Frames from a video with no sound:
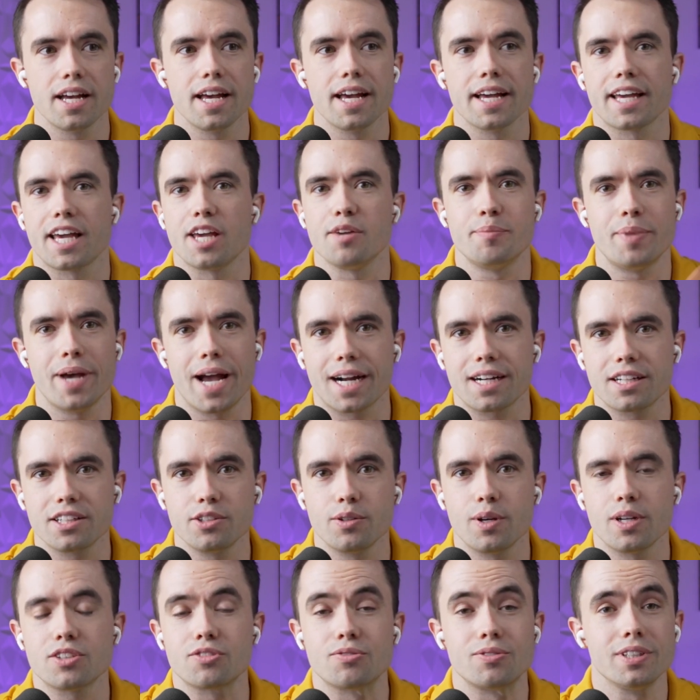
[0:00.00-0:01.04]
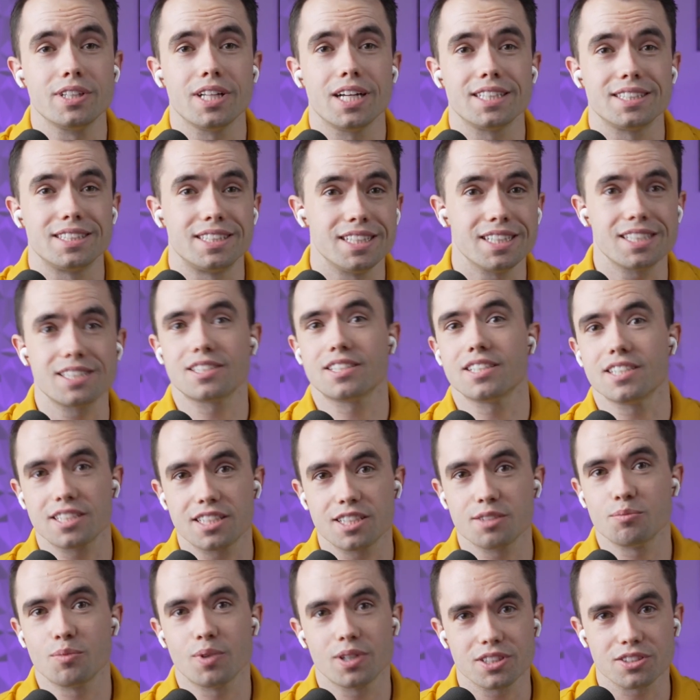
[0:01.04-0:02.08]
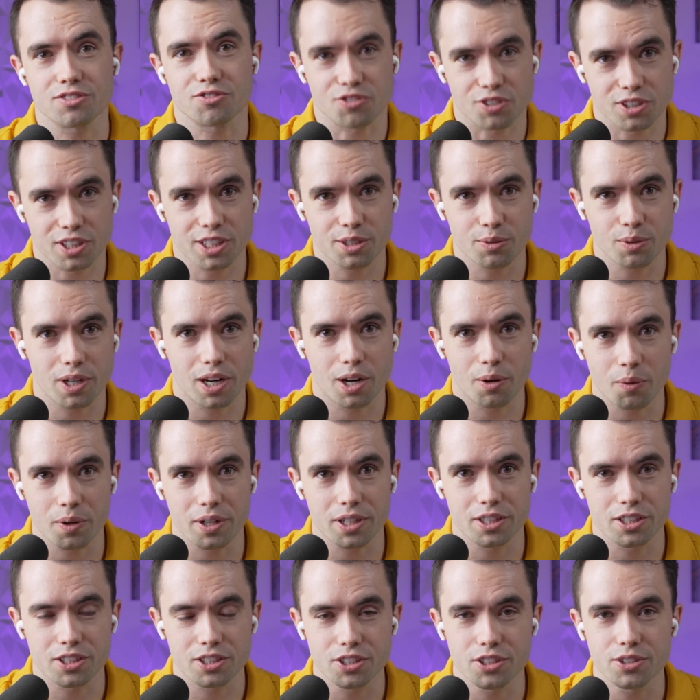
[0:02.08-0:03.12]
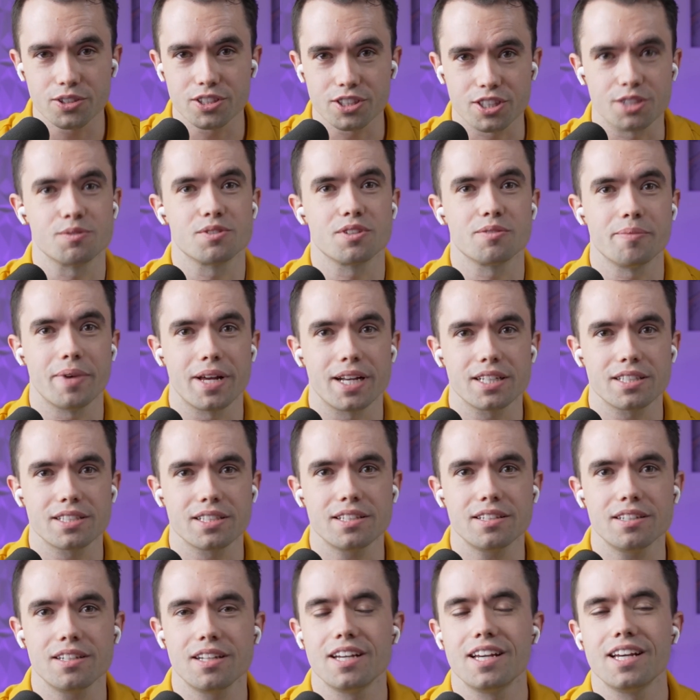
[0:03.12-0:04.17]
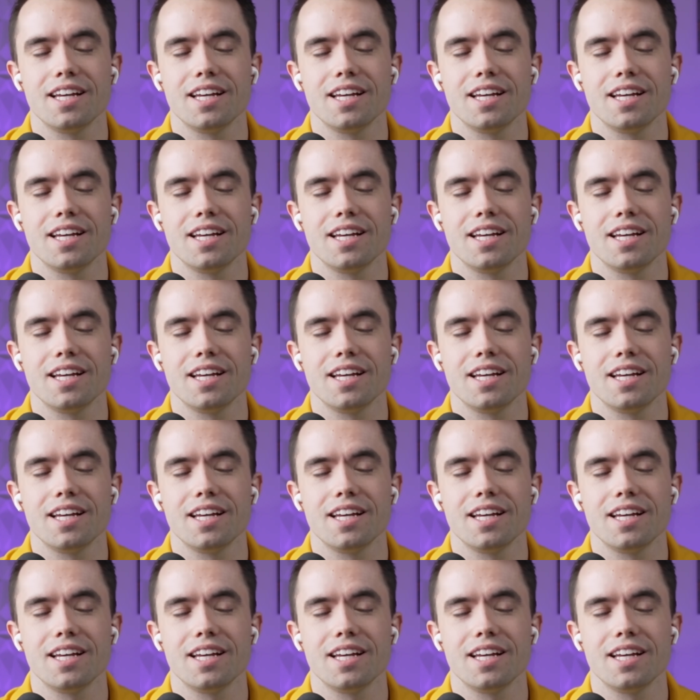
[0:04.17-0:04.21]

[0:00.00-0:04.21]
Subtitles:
Came back to the US, realized this system wasn't really what I wanted to do in terms of medicine.